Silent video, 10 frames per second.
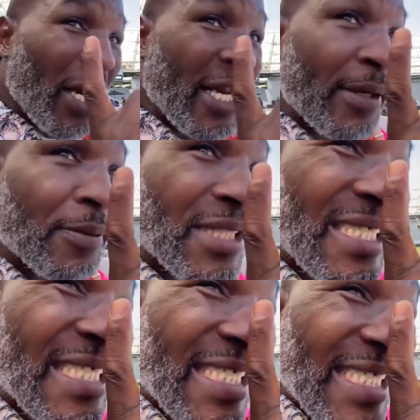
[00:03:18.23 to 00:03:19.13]
Yeah.
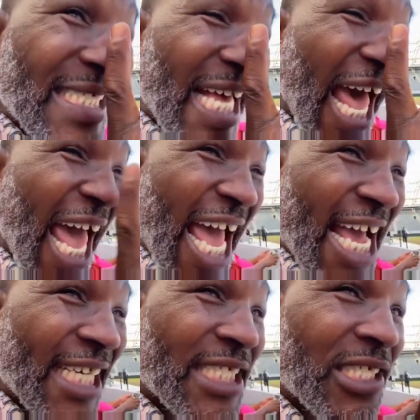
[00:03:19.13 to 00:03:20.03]
No, it's
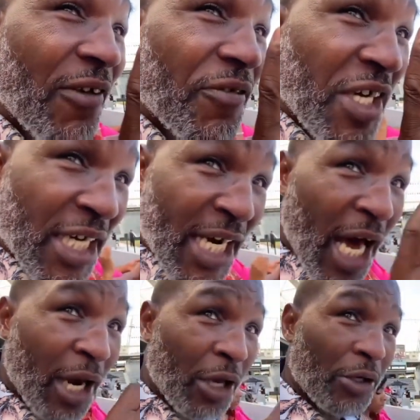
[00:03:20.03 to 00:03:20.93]
tunnel vision for him.
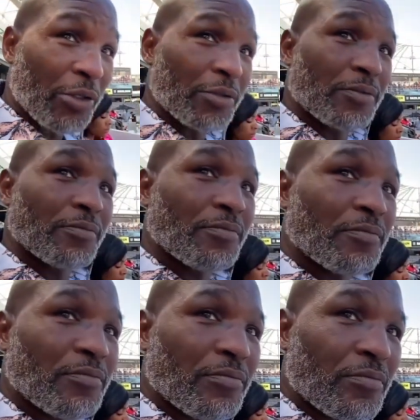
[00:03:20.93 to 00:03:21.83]
He's been laser
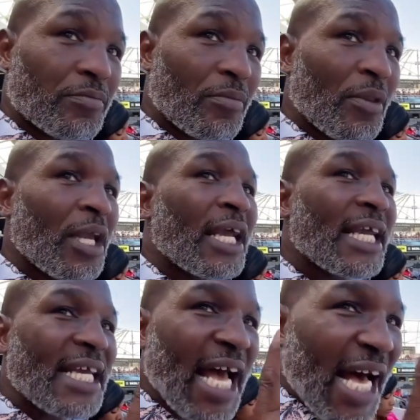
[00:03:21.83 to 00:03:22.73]
focused.
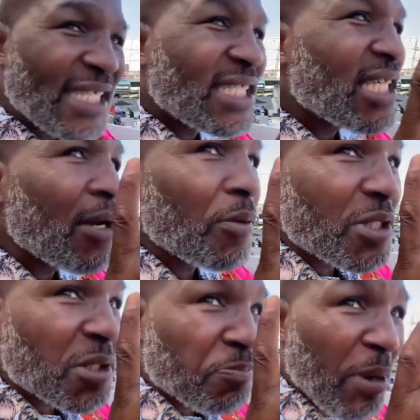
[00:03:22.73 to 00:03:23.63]
Unfortunately, the fight got
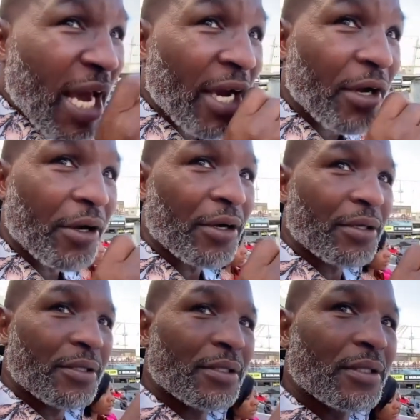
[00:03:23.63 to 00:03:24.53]
postponed a few months back
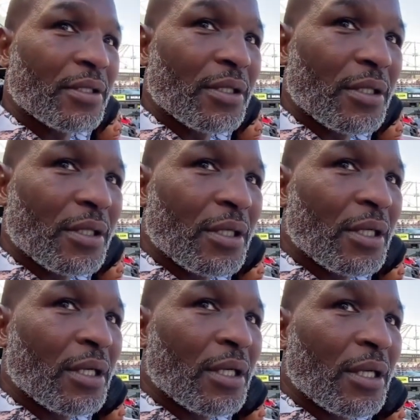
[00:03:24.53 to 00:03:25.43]
because
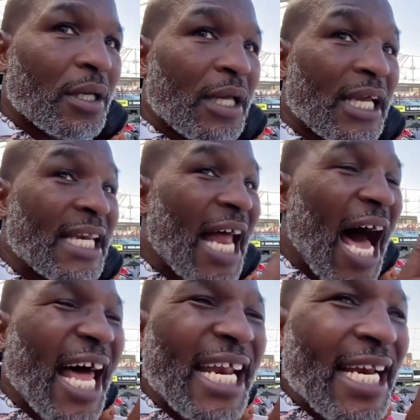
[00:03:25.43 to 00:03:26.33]
reports of
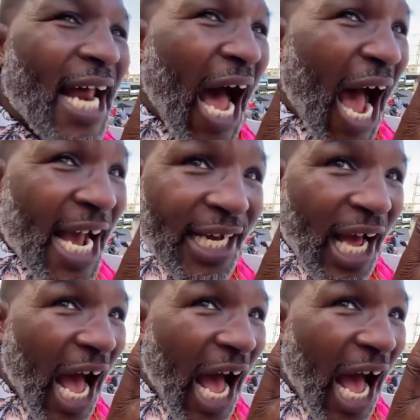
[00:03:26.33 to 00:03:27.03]
COVID. We don't know.